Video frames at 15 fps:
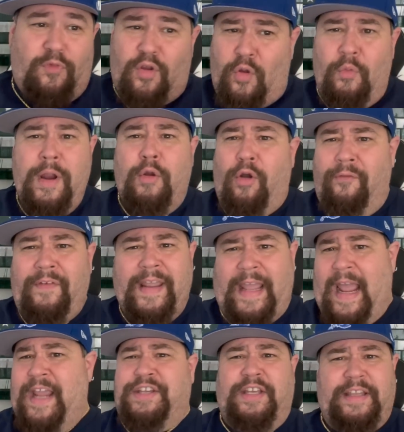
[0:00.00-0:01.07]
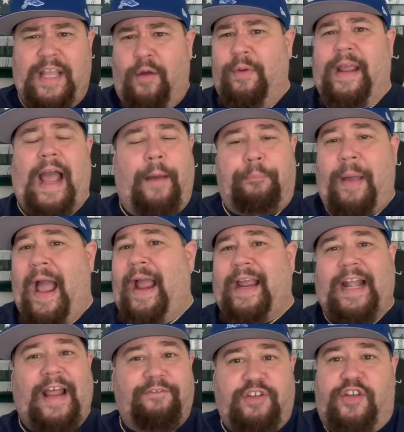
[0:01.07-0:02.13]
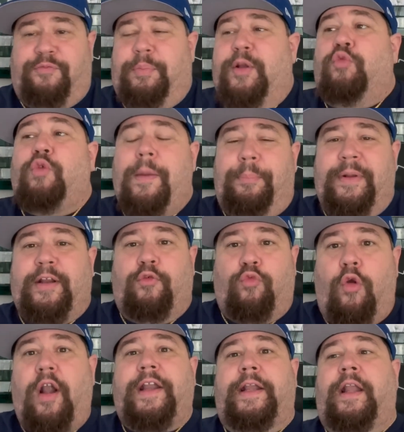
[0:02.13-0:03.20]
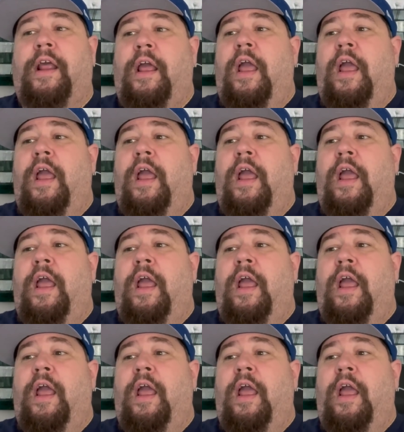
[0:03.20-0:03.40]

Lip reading: We were on vacation, then we got back, and I've just been ripping and running.